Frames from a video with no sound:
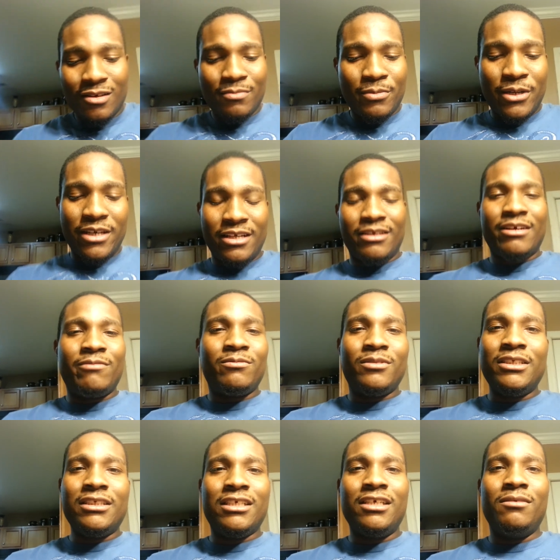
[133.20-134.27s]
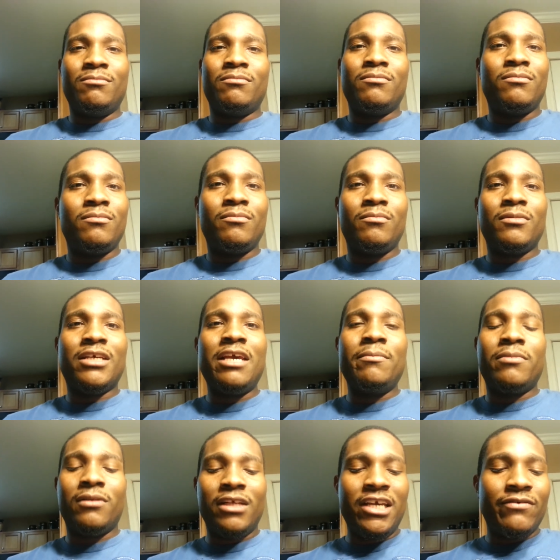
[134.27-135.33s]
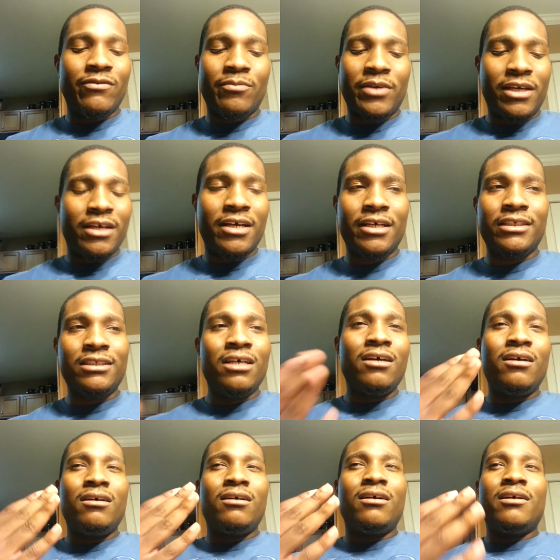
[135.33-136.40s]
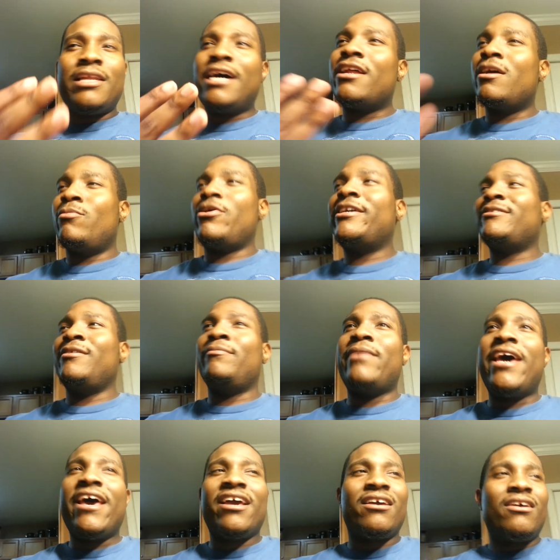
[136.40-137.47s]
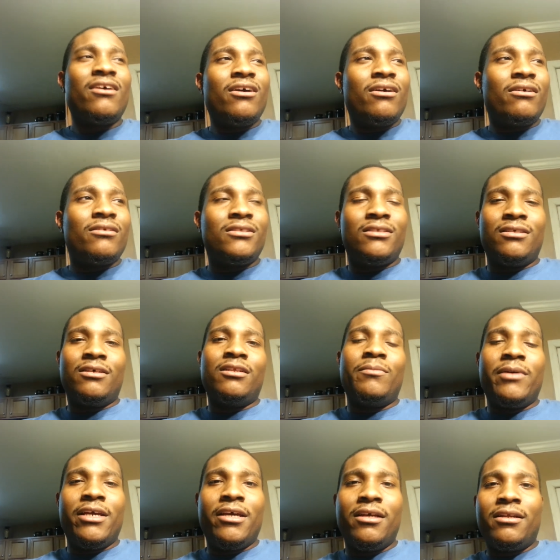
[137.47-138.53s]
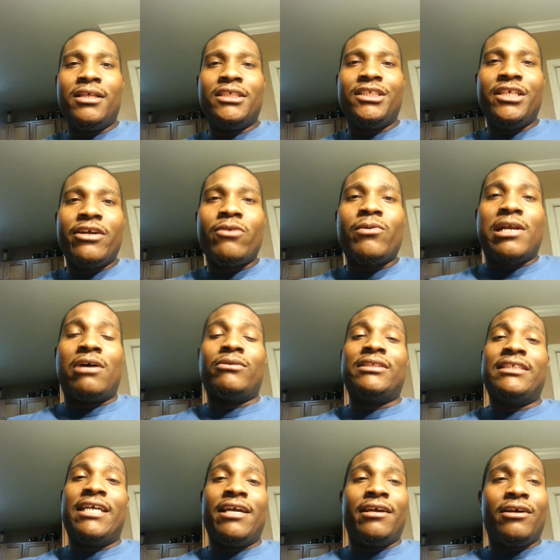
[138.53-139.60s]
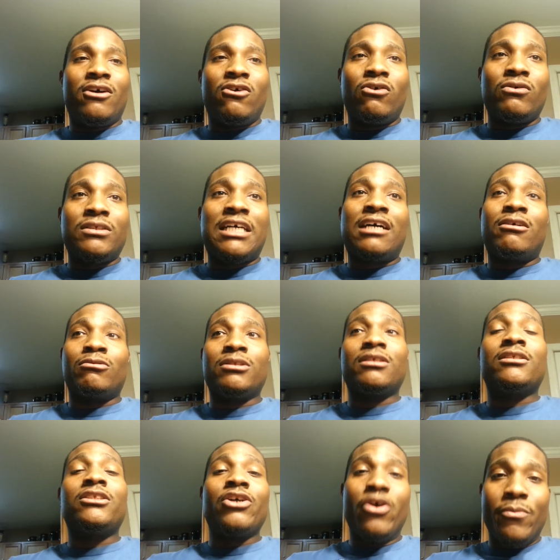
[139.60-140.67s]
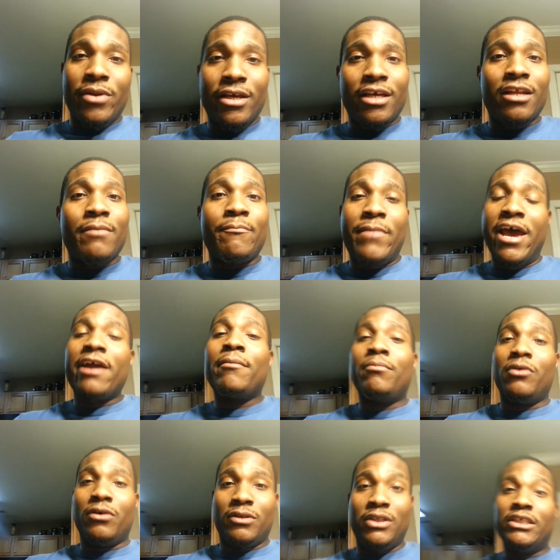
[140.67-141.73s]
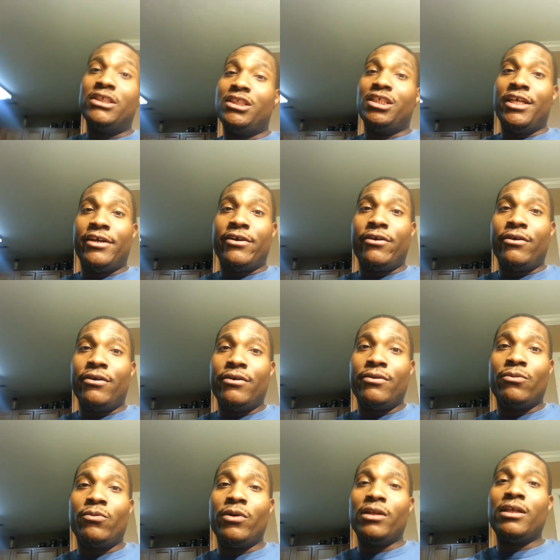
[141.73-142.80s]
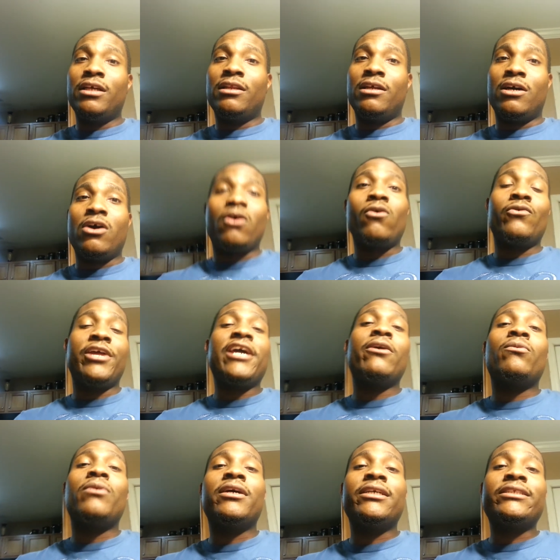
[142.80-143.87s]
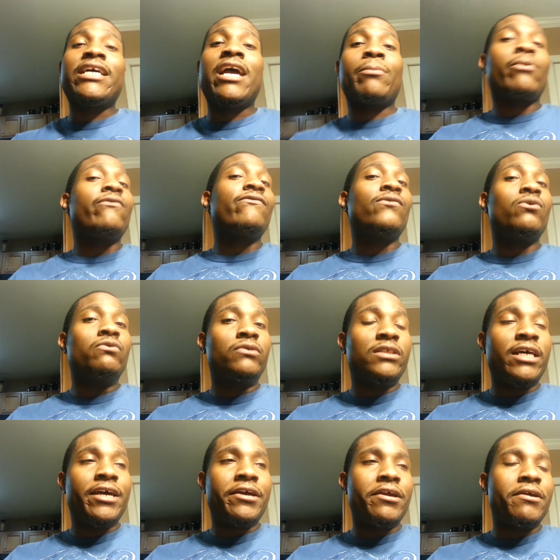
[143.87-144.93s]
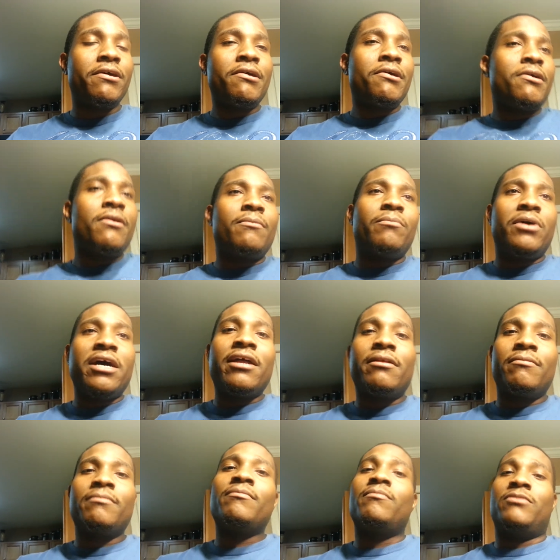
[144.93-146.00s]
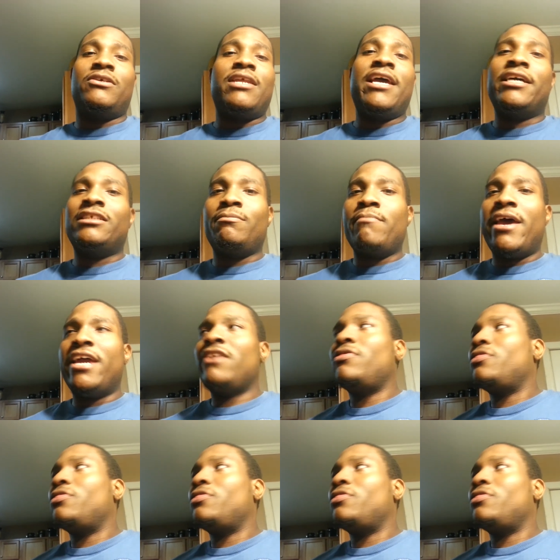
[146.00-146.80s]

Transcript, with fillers: but just keep keep believing because now it brings me back to the beginning of this year when I was setting goals. I was determined to get a MacBook this year. Really, the goal date was April Fool's Day, but today is May